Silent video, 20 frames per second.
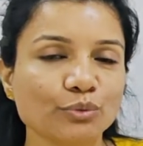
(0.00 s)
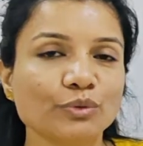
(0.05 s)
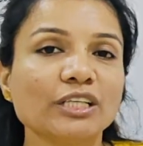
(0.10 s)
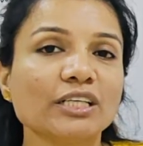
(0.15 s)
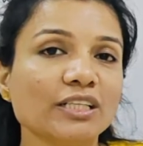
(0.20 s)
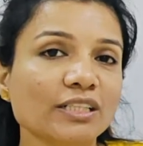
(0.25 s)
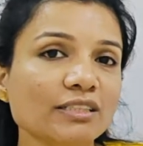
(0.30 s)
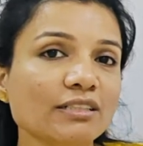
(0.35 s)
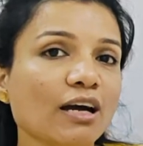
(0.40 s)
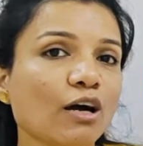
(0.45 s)
We
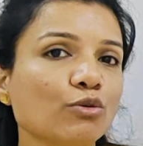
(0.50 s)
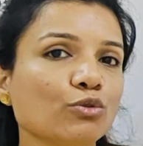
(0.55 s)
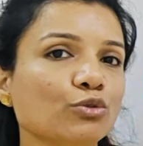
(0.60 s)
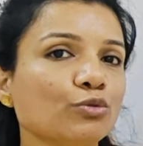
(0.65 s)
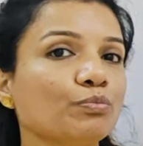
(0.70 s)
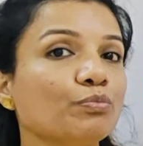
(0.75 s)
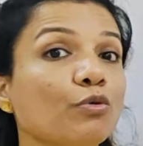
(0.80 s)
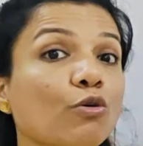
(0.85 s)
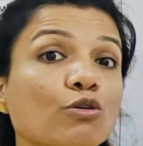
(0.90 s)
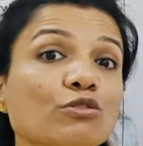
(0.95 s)
learned how
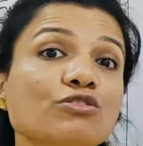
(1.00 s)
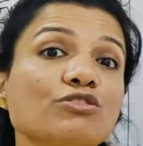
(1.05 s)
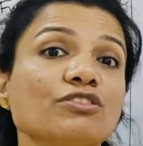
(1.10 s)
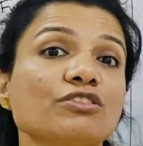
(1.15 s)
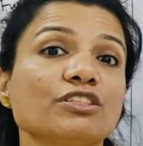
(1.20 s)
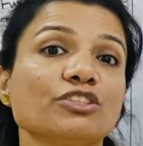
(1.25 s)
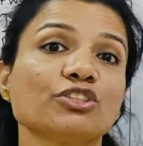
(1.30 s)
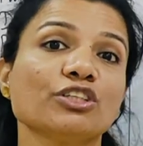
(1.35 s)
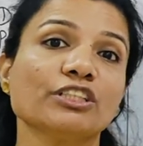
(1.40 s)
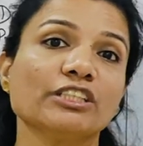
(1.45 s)
to
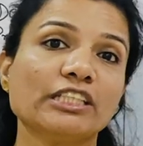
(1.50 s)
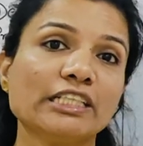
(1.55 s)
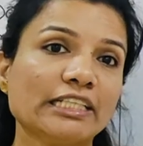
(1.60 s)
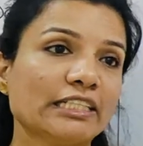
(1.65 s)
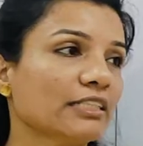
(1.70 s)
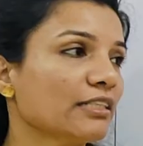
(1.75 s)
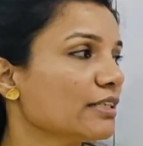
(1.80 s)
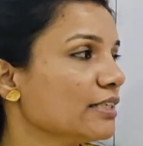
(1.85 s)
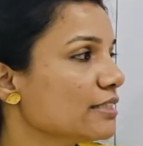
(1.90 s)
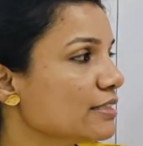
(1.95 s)
post the journal
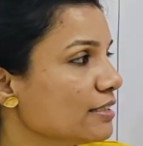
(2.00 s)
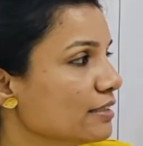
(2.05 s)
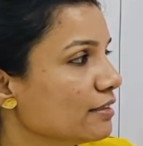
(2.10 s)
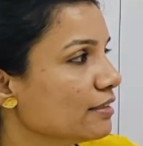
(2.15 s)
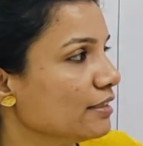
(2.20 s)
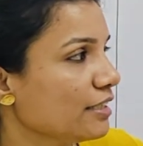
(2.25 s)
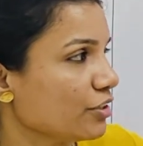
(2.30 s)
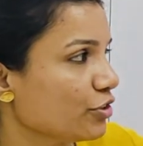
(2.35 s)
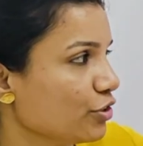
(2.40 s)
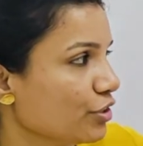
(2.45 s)
entries in
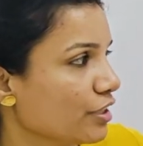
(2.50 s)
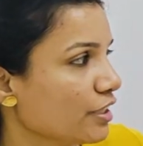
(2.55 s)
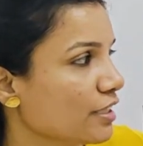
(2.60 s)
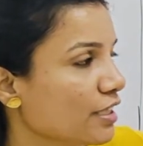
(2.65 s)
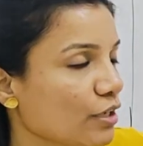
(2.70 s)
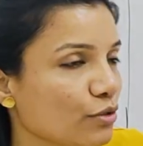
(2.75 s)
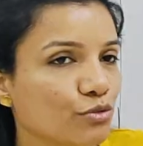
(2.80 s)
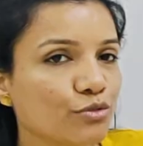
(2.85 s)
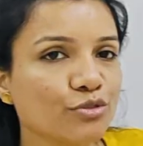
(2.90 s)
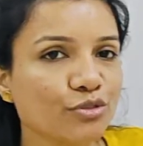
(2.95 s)
the ledger
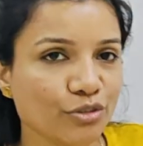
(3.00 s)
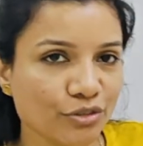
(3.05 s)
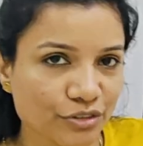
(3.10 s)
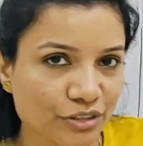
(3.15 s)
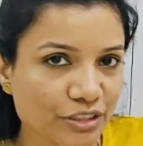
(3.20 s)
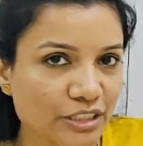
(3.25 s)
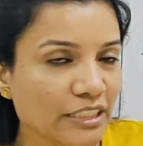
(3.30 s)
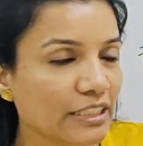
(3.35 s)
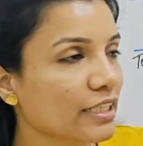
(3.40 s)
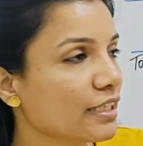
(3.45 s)
accounts or
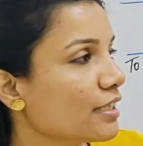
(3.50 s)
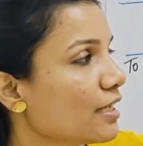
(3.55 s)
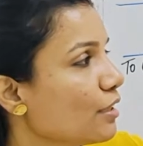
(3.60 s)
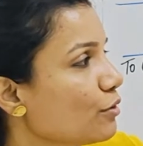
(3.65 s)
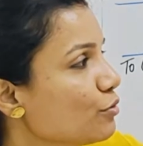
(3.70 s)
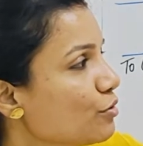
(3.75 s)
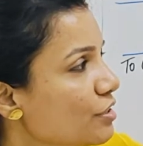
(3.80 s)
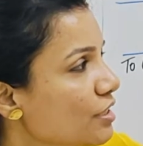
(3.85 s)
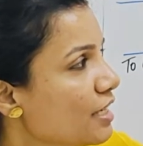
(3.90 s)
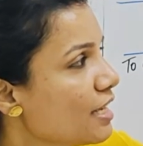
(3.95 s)
the T
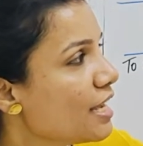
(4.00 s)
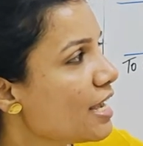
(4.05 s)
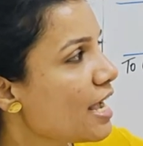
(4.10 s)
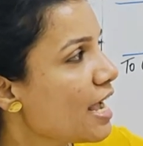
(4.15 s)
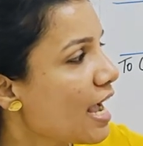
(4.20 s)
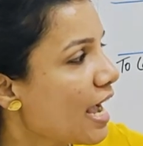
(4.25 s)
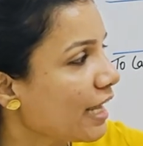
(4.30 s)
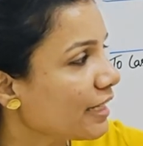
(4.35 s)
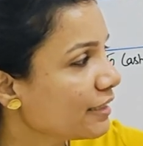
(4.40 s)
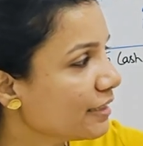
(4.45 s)
accounts
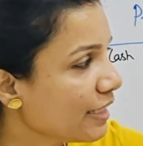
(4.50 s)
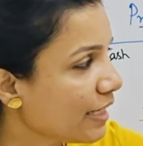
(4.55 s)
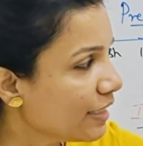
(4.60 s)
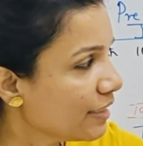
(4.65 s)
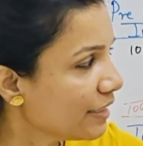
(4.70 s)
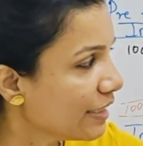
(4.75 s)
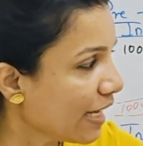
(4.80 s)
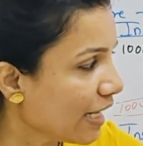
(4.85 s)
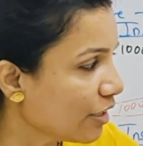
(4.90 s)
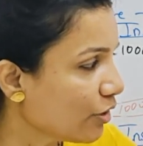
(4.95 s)
and
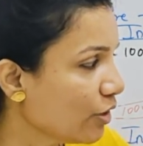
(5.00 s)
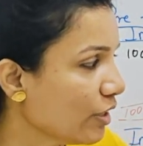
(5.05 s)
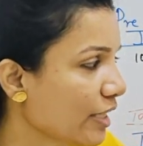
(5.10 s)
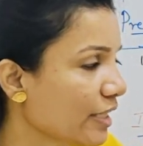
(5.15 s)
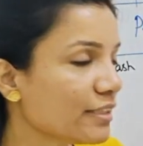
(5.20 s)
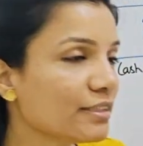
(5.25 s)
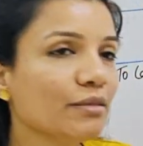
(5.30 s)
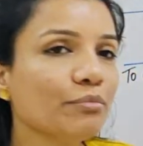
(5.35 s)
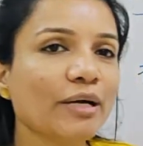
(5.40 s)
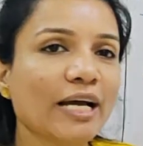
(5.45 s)
then
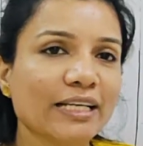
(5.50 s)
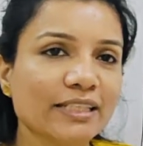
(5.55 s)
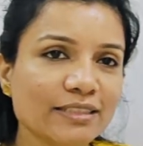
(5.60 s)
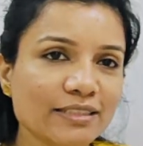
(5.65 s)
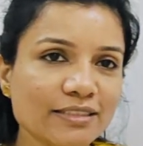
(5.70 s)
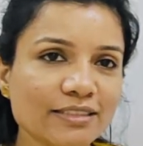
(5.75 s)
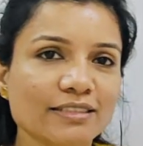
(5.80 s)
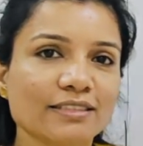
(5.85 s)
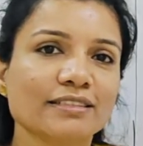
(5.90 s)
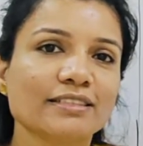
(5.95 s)
calculate the
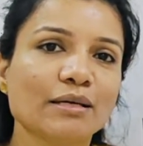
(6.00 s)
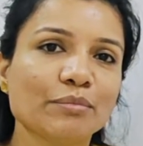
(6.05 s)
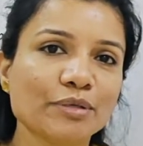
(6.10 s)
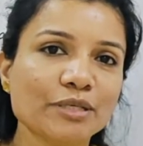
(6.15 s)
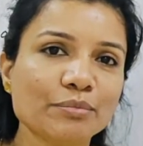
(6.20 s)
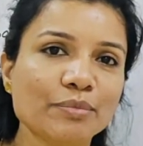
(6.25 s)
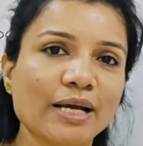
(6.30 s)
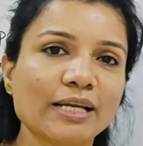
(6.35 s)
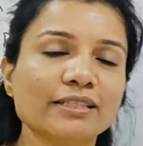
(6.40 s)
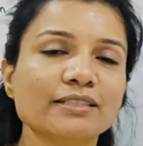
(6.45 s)
balances,
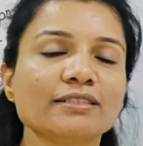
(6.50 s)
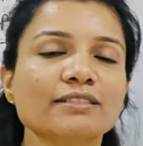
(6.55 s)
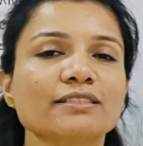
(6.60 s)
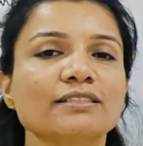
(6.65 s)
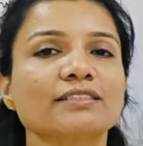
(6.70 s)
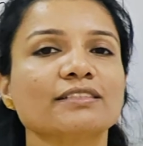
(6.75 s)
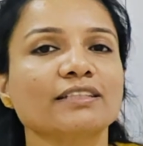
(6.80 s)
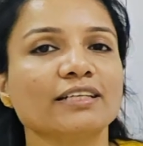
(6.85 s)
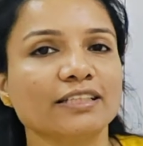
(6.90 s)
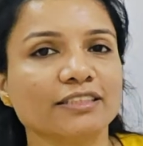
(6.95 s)
debit
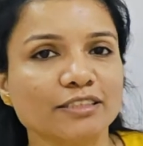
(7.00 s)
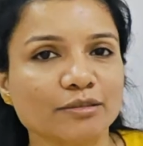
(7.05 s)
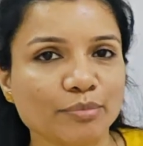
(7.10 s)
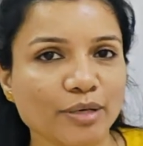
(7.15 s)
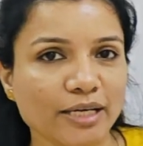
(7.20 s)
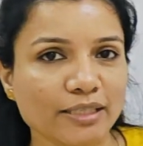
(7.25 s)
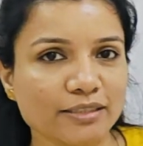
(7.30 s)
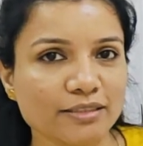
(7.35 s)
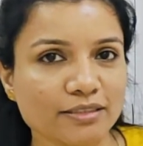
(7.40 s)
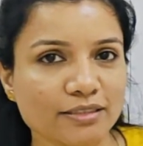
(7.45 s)
balances, credit
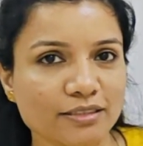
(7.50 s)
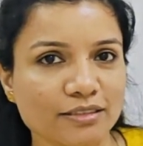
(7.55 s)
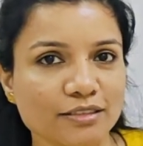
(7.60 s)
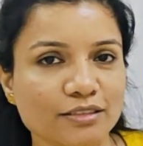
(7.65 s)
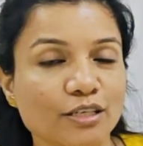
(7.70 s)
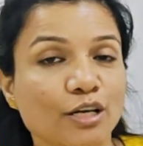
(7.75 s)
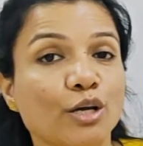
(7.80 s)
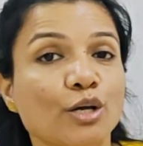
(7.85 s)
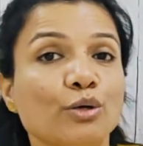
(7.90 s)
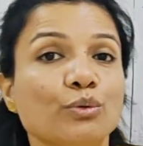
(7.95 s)

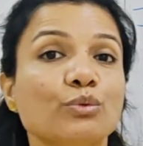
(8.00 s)
balances,